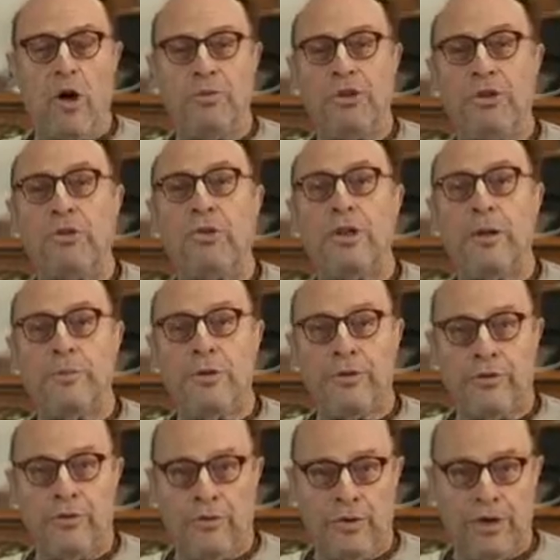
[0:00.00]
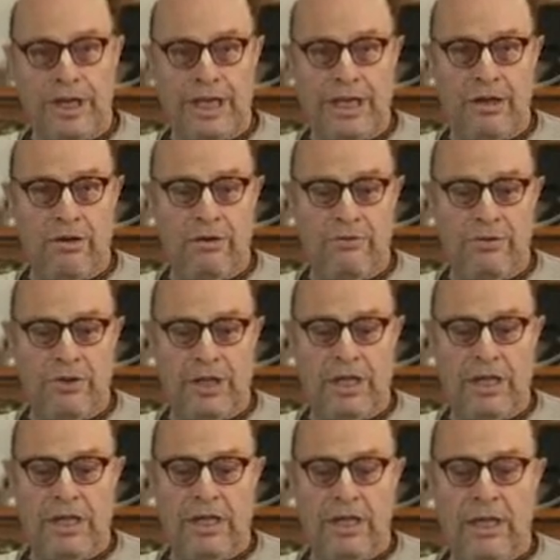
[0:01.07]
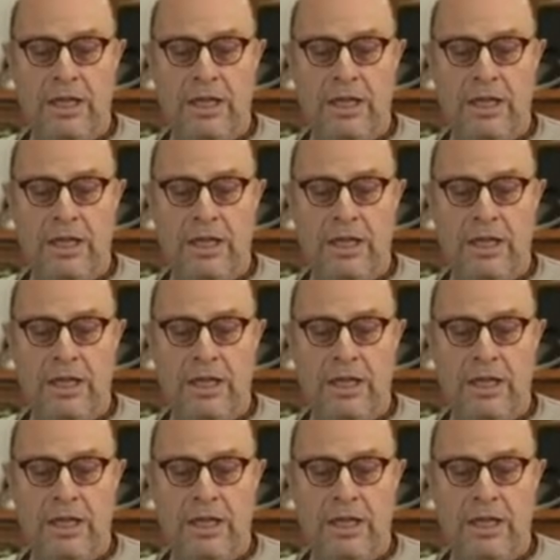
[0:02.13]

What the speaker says: obstacle number 3 of the